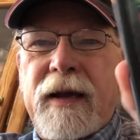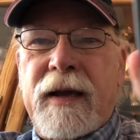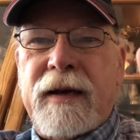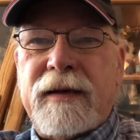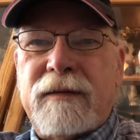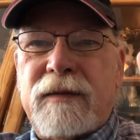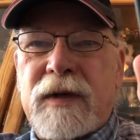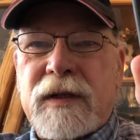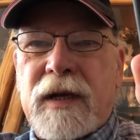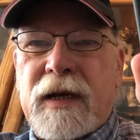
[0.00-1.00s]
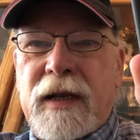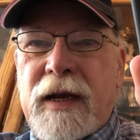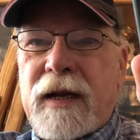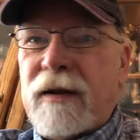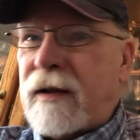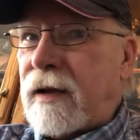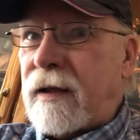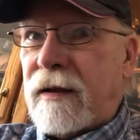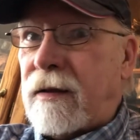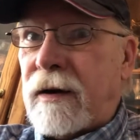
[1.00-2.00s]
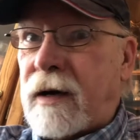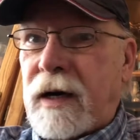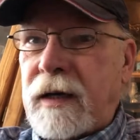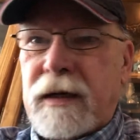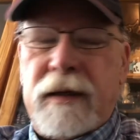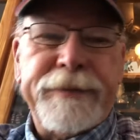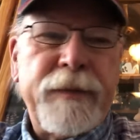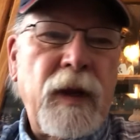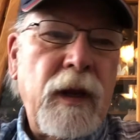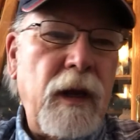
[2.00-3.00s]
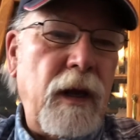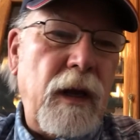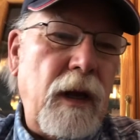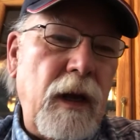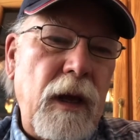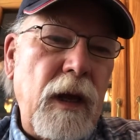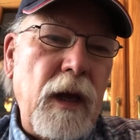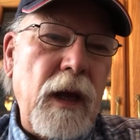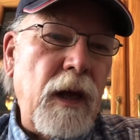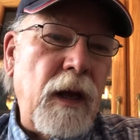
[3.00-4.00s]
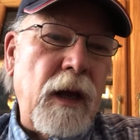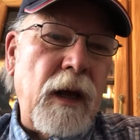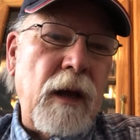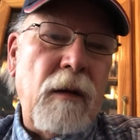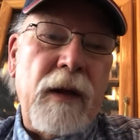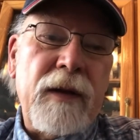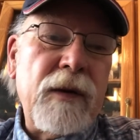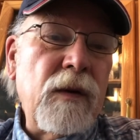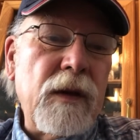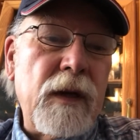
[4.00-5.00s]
And just like that, they're connected. Oh, that's cool.